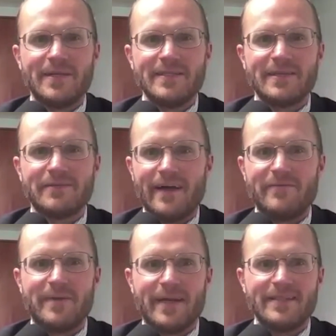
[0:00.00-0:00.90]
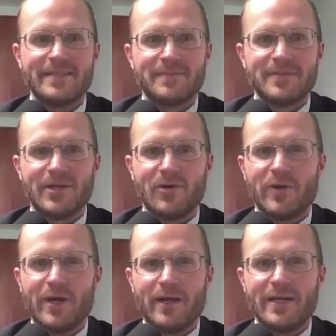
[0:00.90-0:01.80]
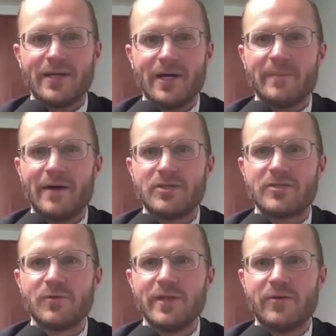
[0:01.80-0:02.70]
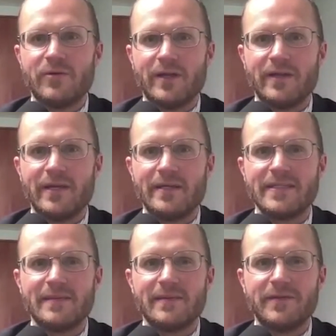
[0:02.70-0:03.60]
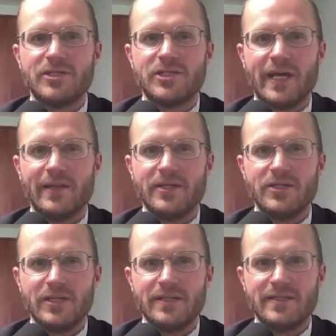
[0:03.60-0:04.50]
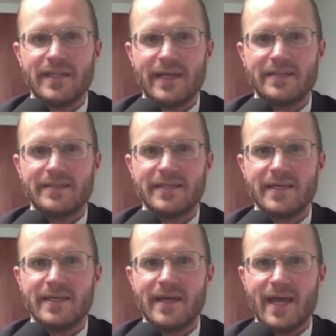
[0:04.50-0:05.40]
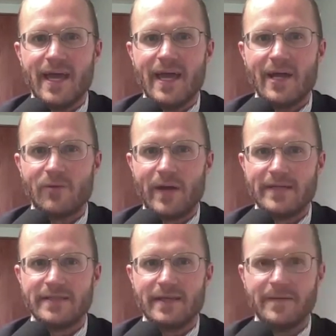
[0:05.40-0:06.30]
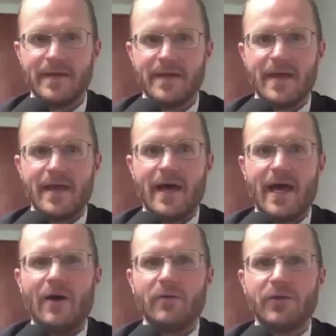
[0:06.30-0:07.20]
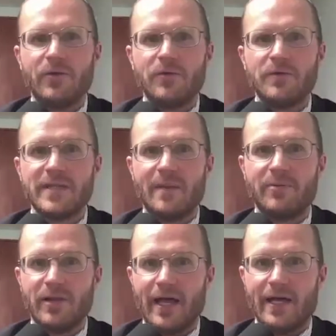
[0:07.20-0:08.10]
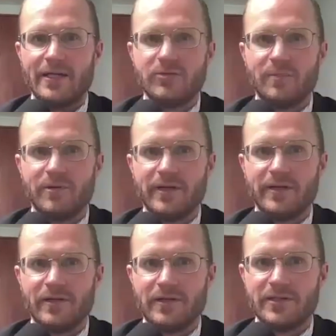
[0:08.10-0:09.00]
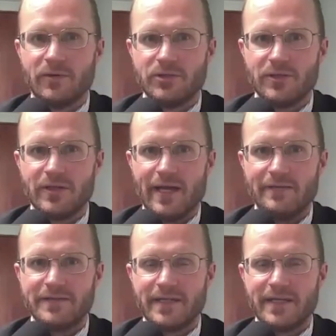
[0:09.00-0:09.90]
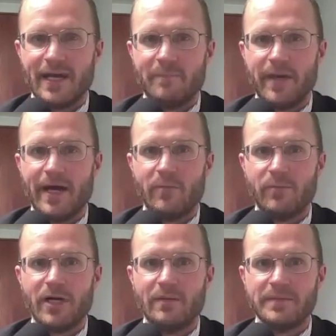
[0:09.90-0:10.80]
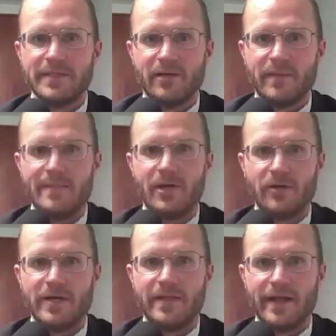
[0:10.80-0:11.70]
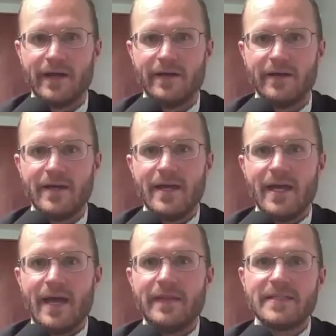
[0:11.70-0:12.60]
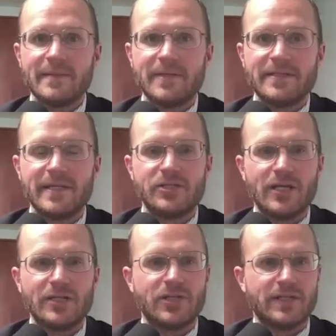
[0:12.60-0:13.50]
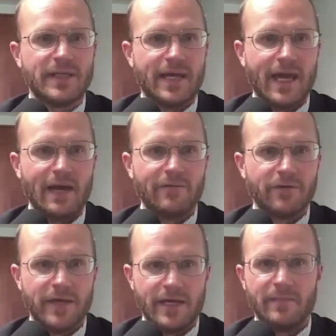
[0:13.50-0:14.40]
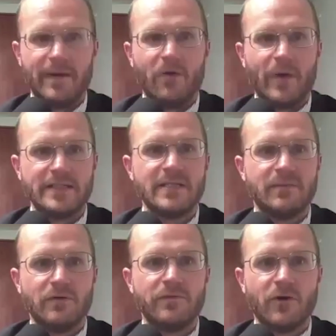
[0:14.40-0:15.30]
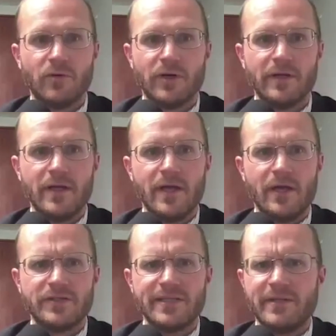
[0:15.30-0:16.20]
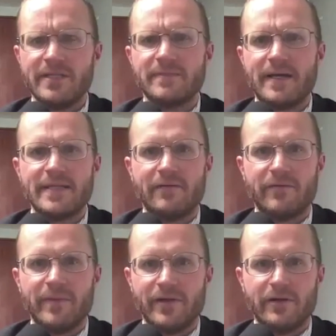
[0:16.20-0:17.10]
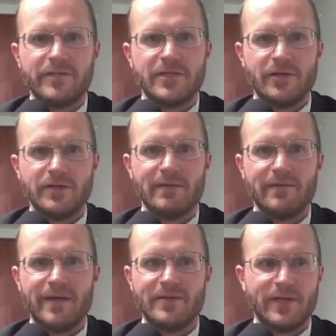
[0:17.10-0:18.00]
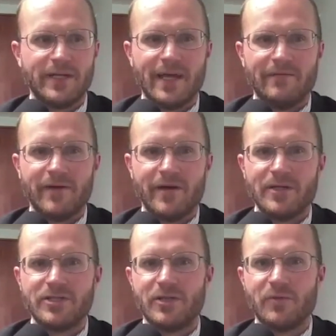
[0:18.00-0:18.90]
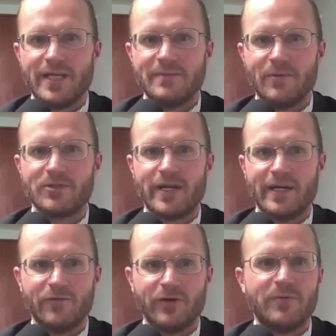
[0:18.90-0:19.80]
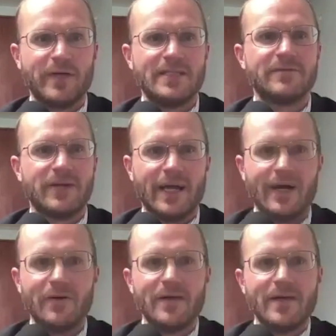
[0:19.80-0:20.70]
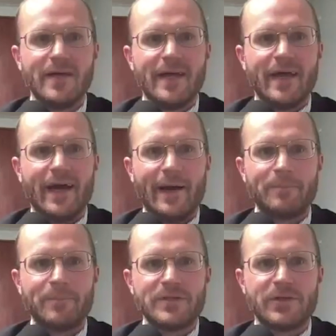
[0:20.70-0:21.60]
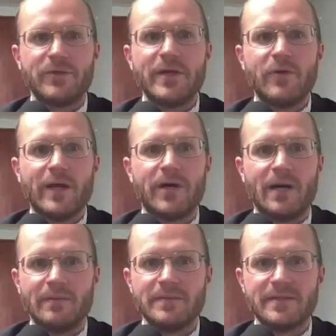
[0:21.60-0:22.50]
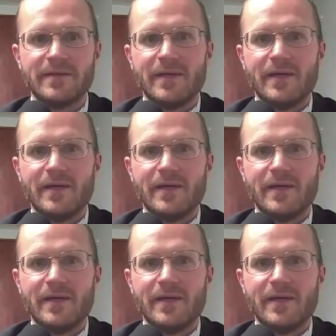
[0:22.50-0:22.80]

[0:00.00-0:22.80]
this to 5 minutes. So what I want to talk about just really quickly is some of the challenges that I see AI raising, how those apply to our political and social lives and compound problems that are maybe already there. And then some of the suggestions I have for thinking about ways to move forward. So some of this might sound familiar to you. Some of it we could get very much in the weeds, but we'll try and avoid the weeds for now. So three quick problems.